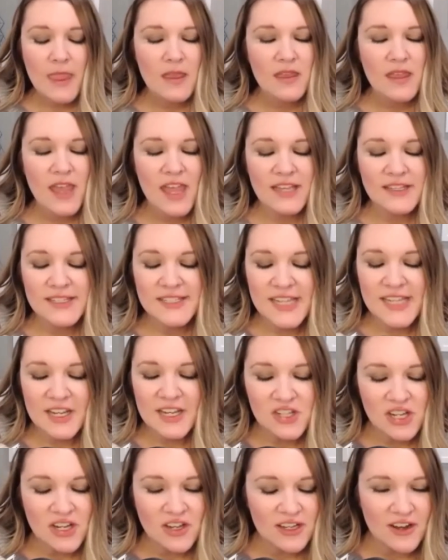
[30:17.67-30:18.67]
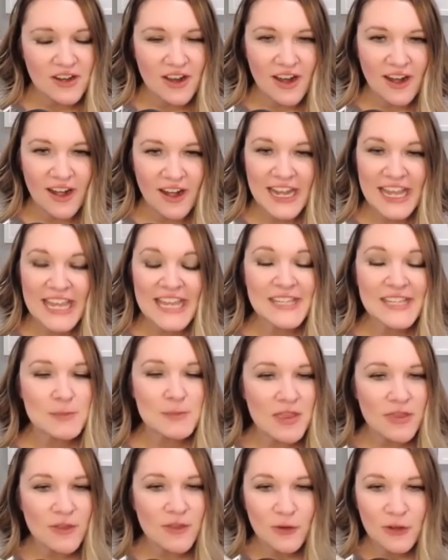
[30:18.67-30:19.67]
has such a good heart. He's
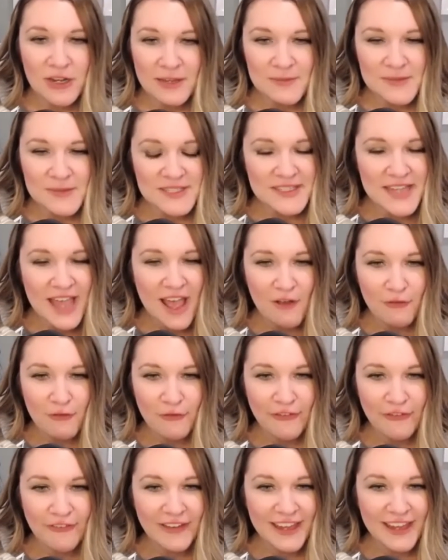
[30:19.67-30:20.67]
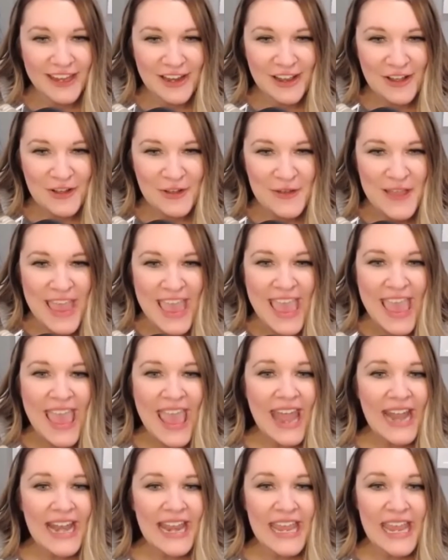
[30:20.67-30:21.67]
been through it himself,
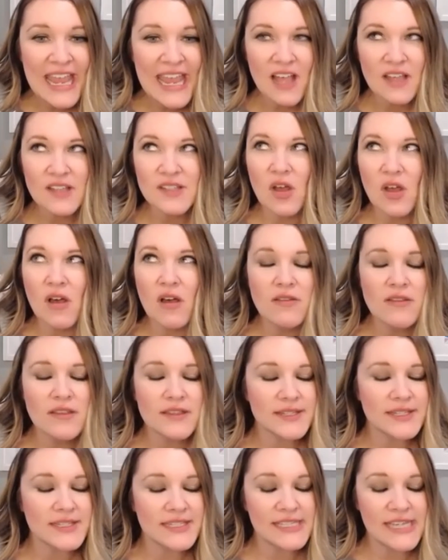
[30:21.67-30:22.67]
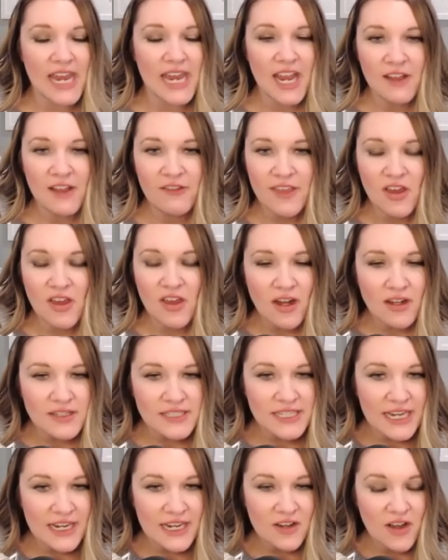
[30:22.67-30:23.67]
and he has all this state of the art
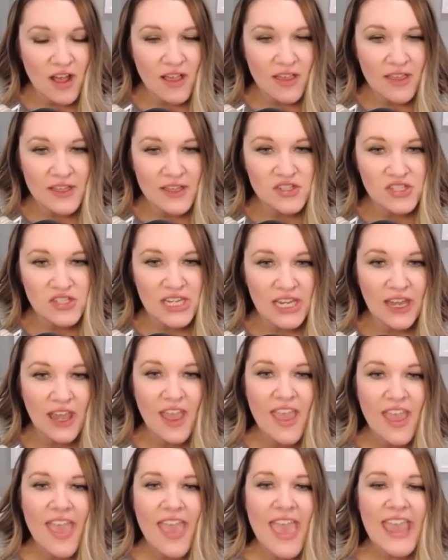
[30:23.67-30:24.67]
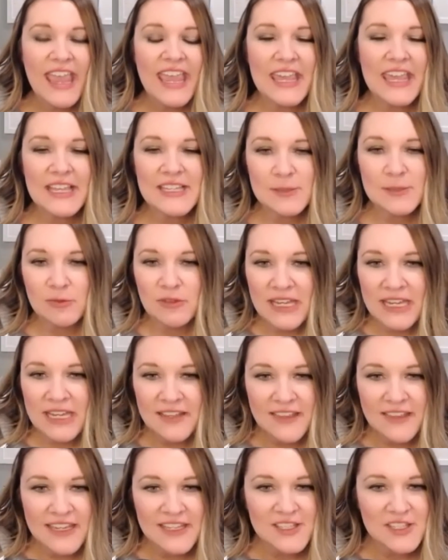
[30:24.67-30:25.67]
technology. He
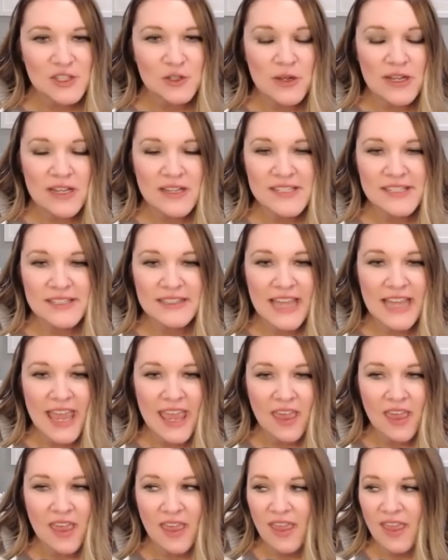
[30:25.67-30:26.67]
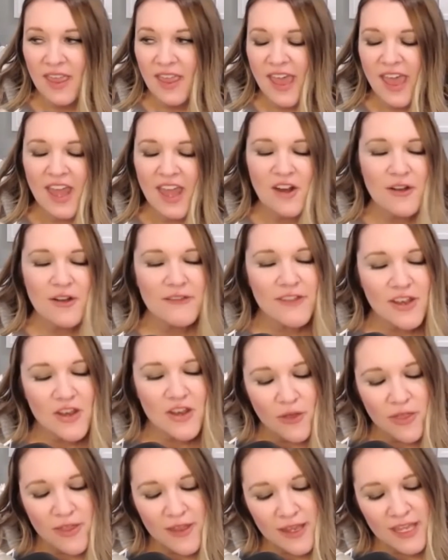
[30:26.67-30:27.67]
explained things to us. Like, I don't even
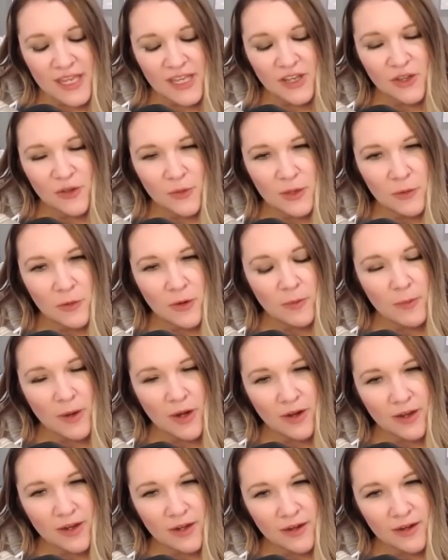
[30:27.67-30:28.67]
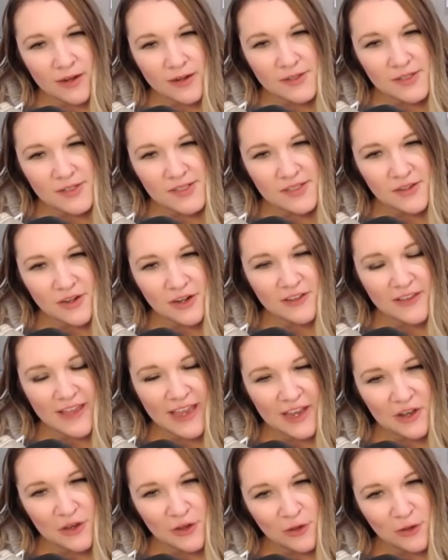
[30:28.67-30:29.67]
know that he knew we were marketers or
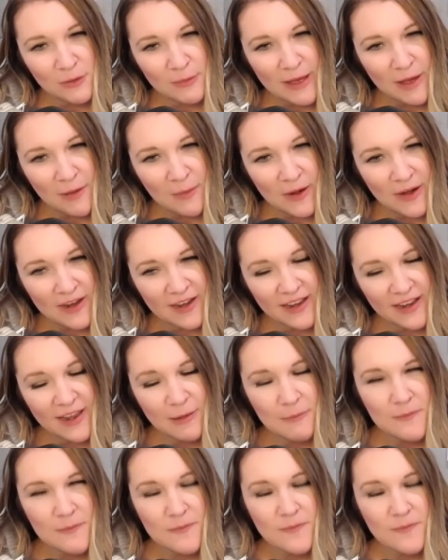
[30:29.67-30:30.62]
like knew about marketing,